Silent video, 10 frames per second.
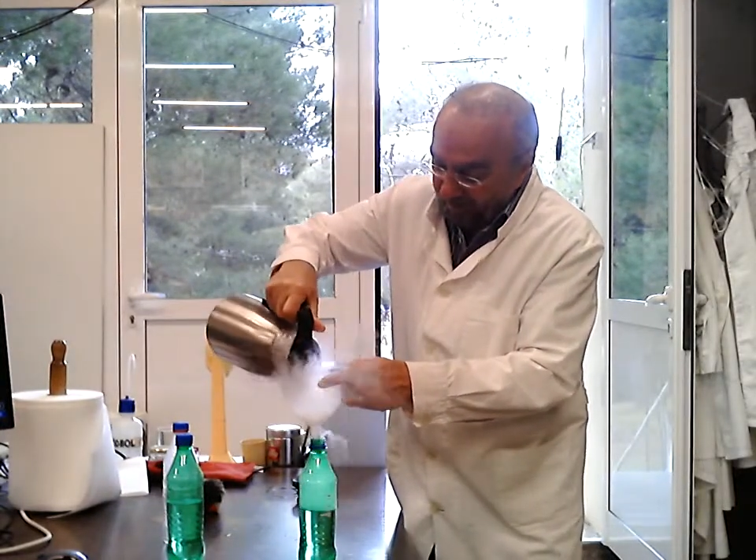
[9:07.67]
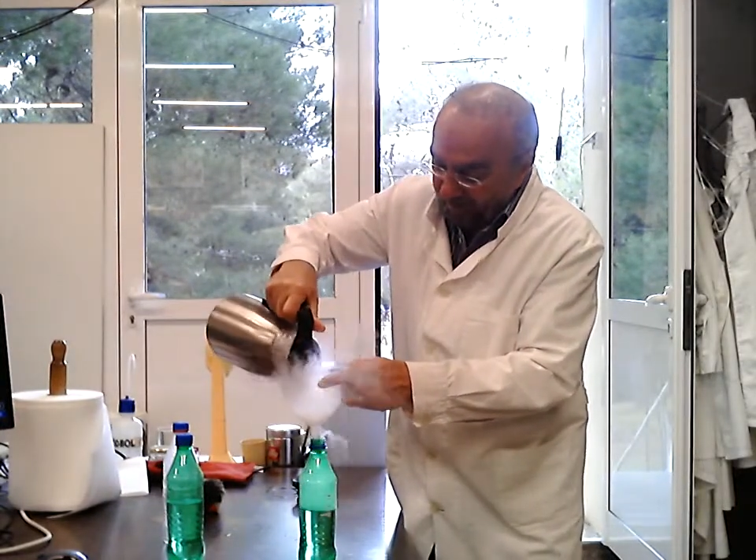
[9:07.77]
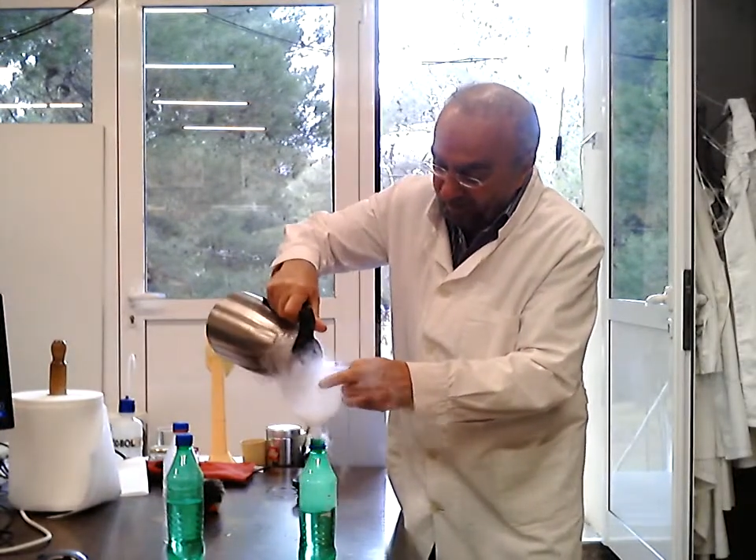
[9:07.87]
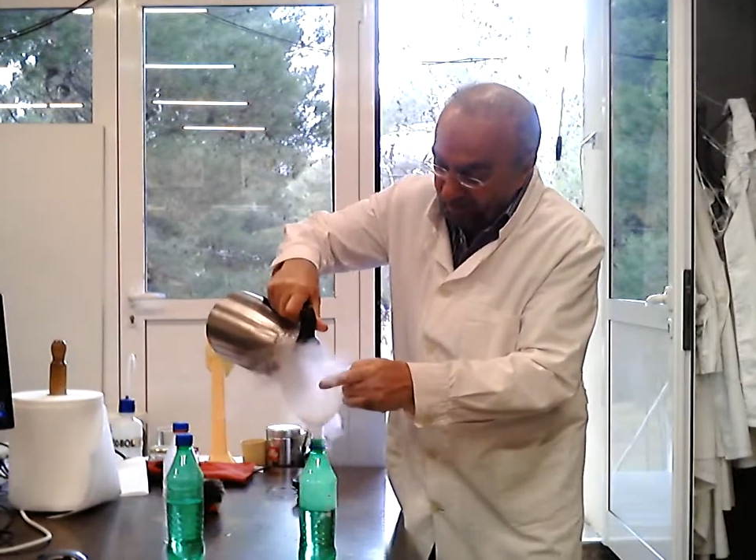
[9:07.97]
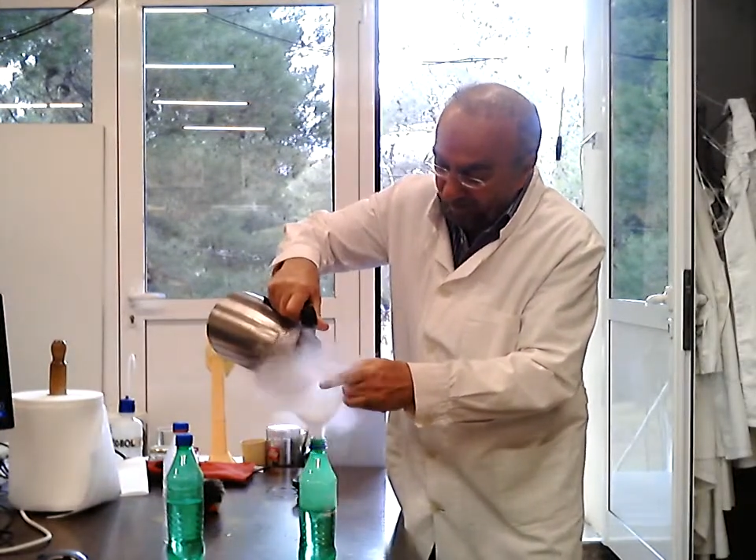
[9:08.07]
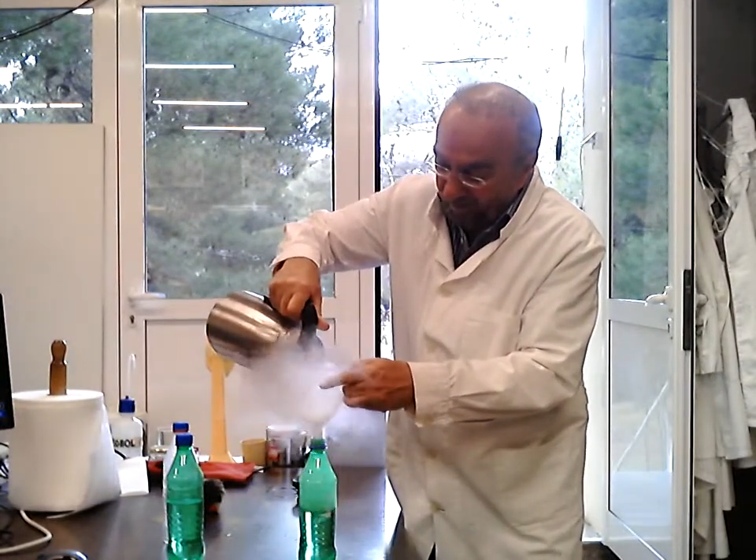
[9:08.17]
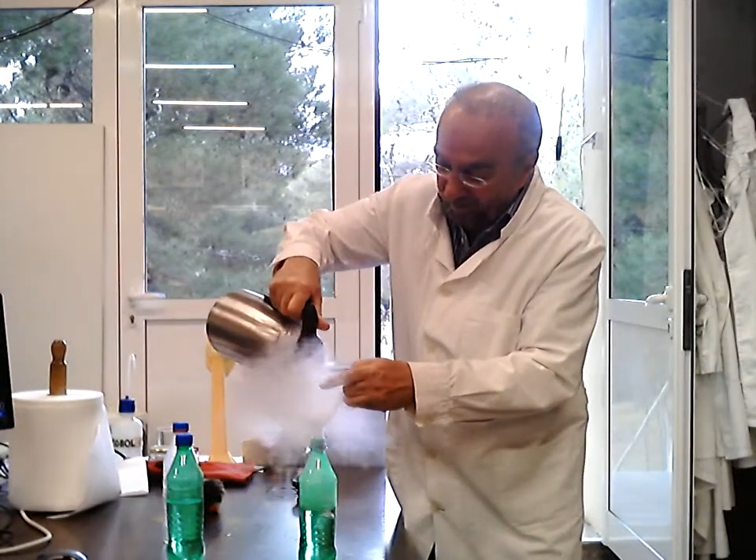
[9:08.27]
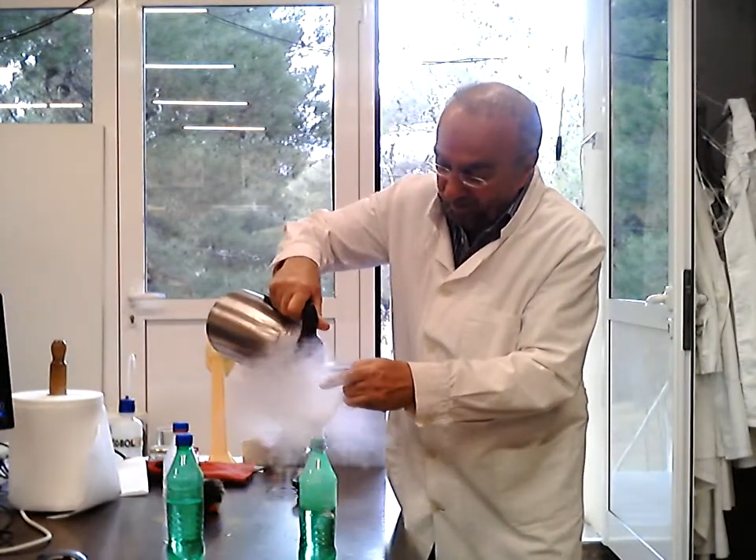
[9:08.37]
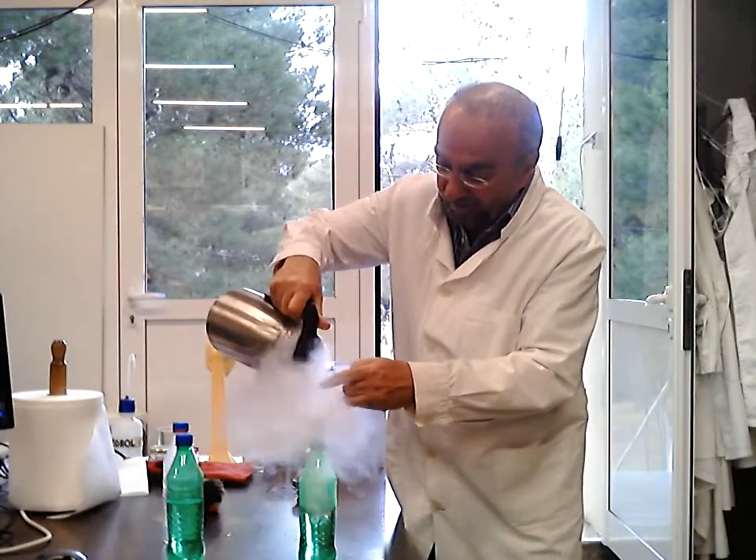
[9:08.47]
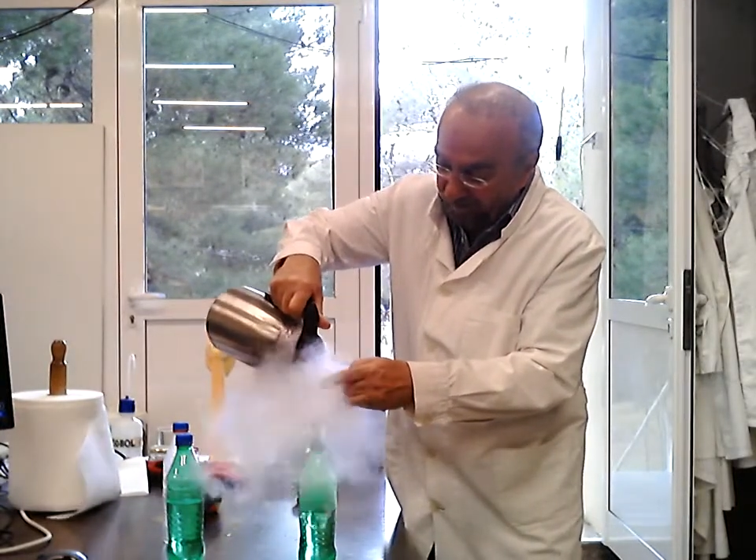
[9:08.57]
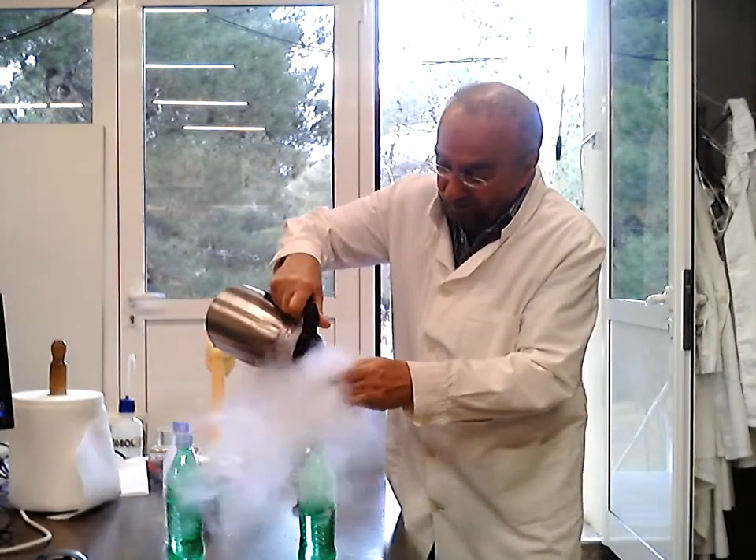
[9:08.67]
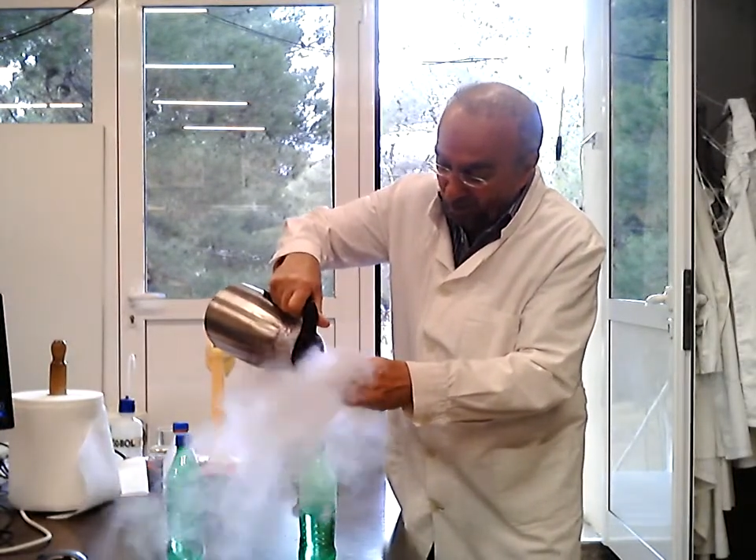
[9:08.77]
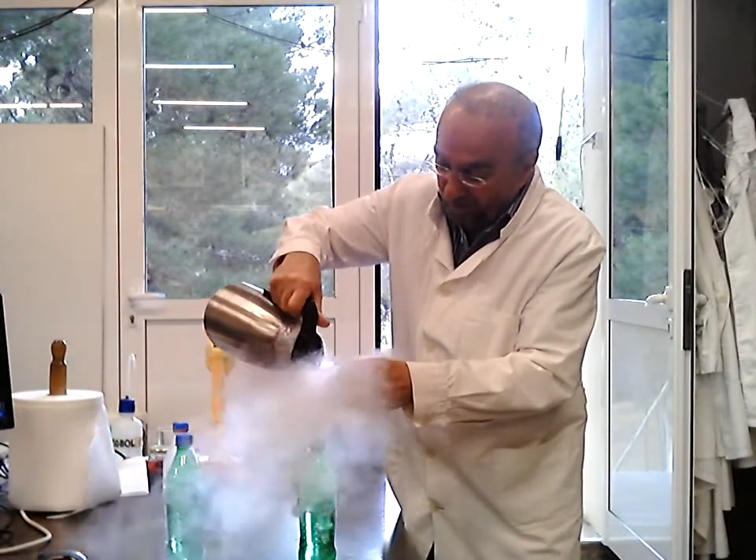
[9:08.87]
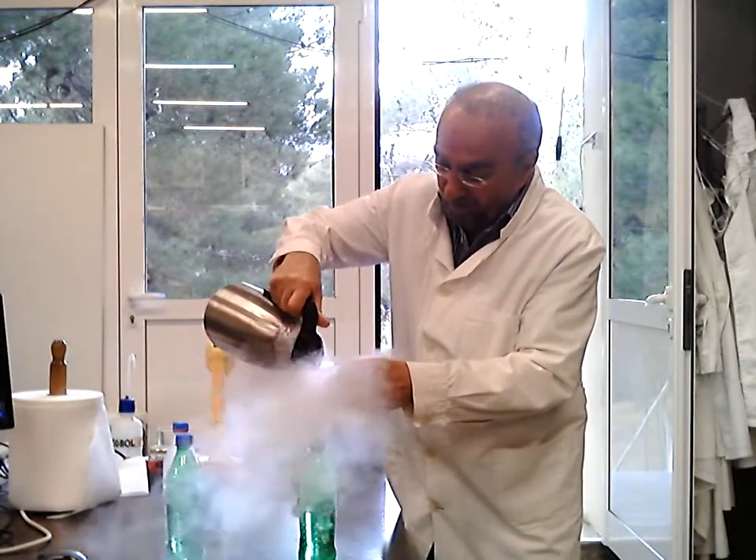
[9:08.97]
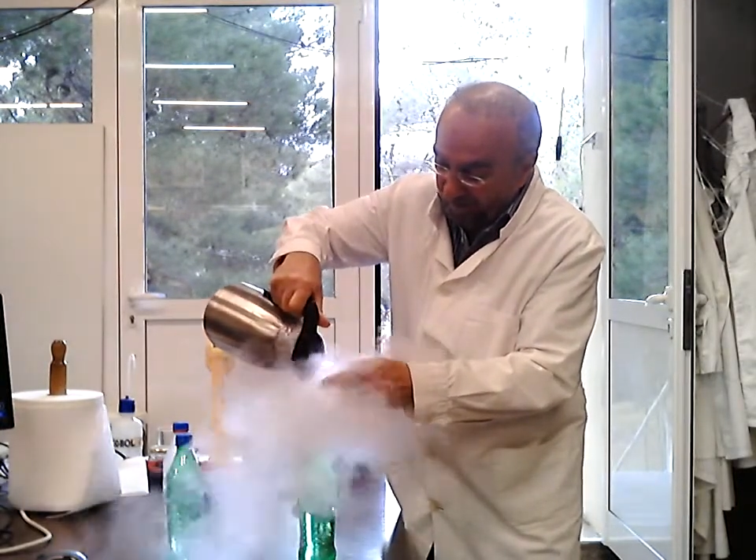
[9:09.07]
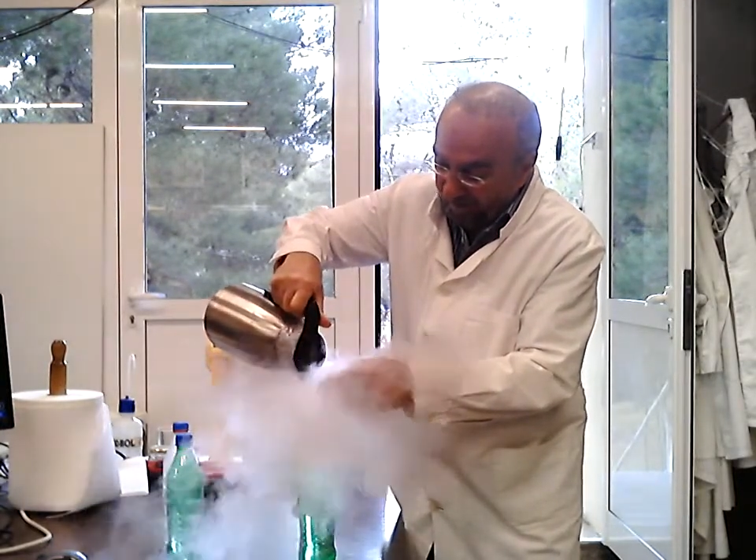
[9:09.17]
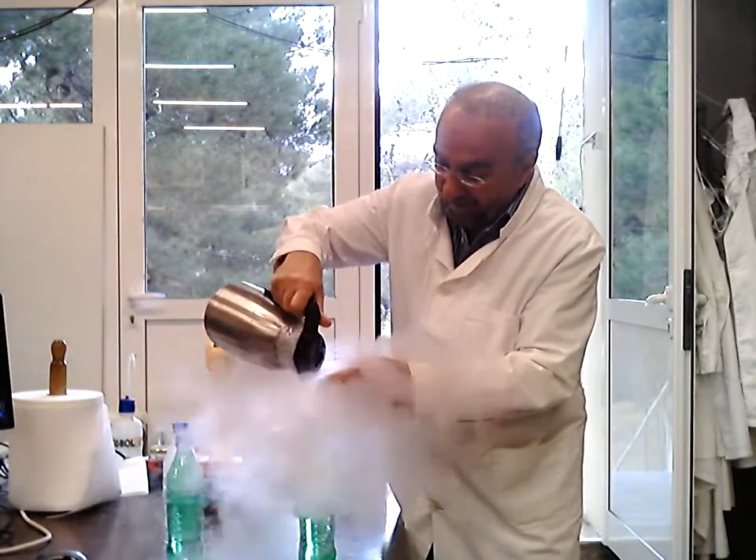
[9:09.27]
is so strong